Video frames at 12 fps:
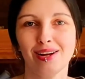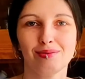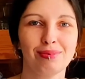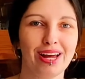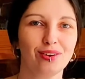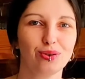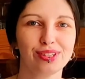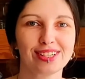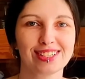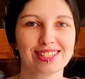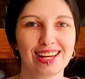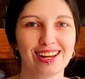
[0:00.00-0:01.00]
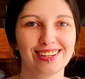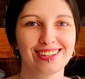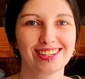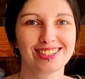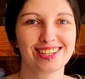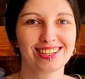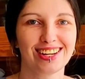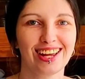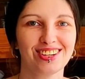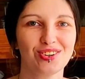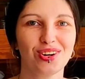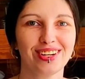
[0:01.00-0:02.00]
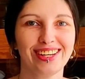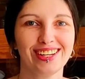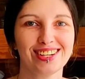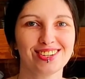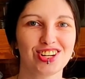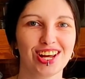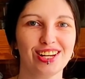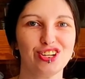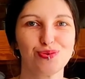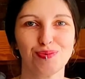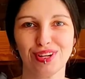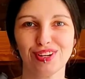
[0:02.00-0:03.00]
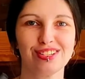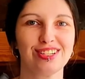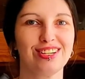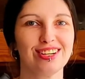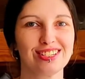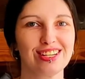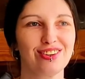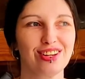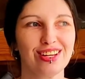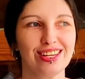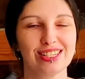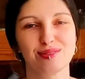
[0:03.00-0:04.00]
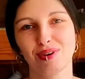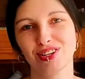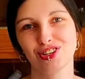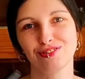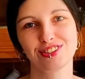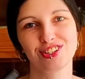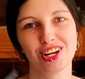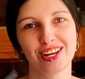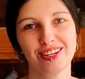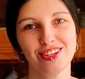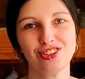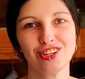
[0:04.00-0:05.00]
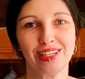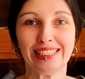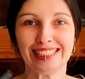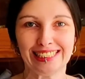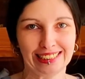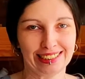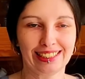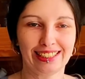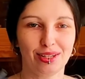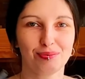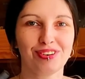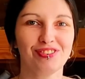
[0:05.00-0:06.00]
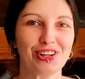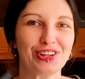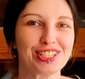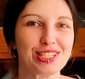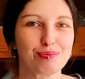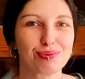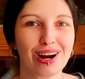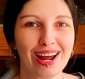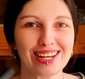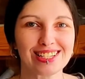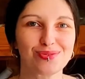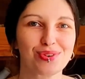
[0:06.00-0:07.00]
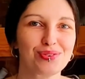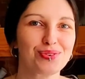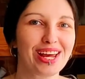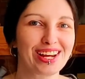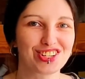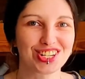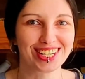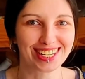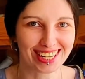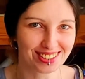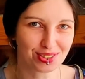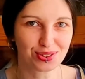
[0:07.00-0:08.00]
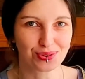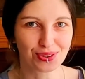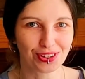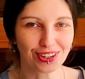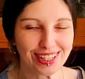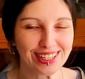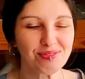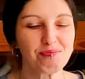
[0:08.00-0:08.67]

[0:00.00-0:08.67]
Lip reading: my oldest son doesn't like calling it a challenge because he doesn't think it's much of a challenge. He'll be very surprised when we actually get to work.